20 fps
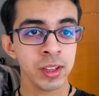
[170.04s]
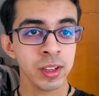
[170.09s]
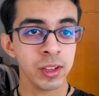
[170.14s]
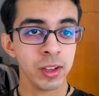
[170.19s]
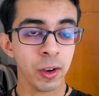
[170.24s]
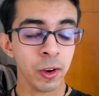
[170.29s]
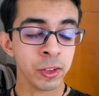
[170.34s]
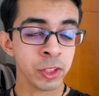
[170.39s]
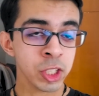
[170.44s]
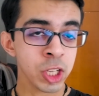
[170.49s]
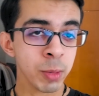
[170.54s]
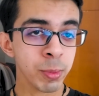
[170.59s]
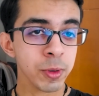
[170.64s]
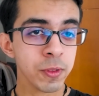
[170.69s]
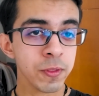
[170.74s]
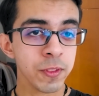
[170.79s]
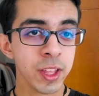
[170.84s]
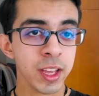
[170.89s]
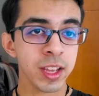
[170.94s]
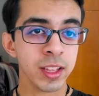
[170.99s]
On top of
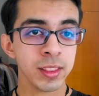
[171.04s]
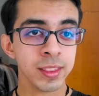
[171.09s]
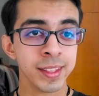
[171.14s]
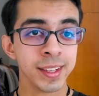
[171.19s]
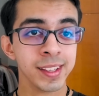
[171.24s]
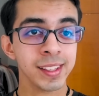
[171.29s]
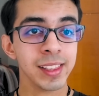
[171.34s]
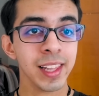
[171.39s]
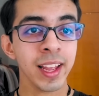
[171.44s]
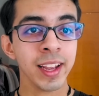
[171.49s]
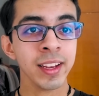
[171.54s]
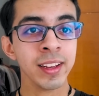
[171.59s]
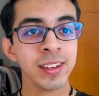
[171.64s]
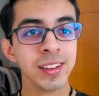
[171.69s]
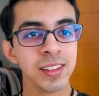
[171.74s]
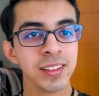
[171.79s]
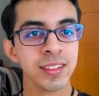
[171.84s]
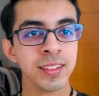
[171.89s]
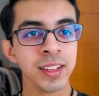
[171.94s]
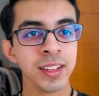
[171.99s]
that, the client
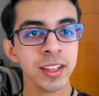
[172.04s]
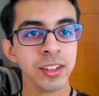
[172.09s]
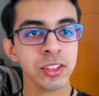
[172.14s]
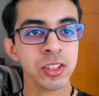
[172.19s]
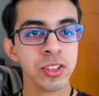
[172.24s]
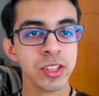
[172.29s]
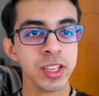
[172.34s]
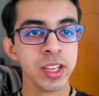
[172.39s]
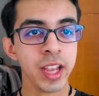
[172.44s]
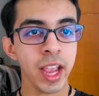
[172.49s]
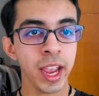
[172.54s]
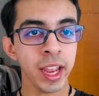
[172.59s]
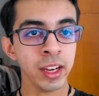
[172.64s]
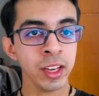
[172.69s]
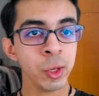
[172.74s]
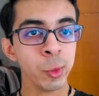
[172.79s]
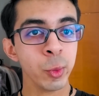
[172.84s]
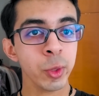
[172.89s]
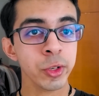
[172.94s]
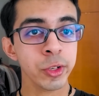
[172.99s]
doesn't get to see any
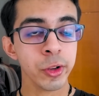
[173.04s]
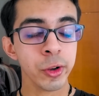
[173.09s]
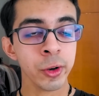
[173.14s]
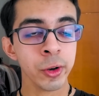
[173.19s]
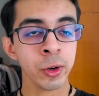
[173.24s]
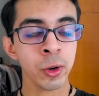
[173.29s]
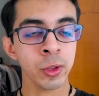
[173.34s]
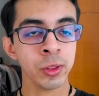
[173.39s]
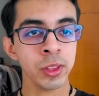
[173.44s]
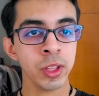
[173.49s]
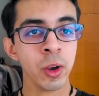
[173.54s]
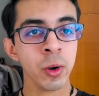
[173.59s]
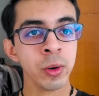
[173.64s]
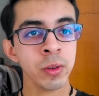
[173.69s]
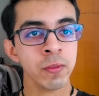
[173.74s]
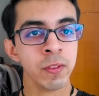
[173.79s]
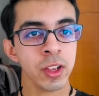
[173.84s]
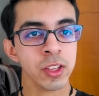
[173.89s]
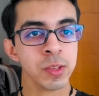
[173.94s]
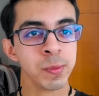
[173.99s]
return on their
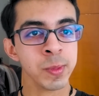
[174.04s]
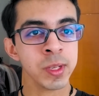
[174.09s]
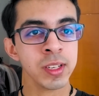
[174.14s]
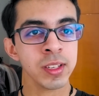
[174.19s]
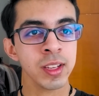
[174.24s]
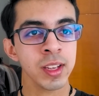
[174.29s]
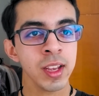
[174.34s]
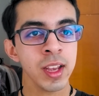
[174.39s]
investment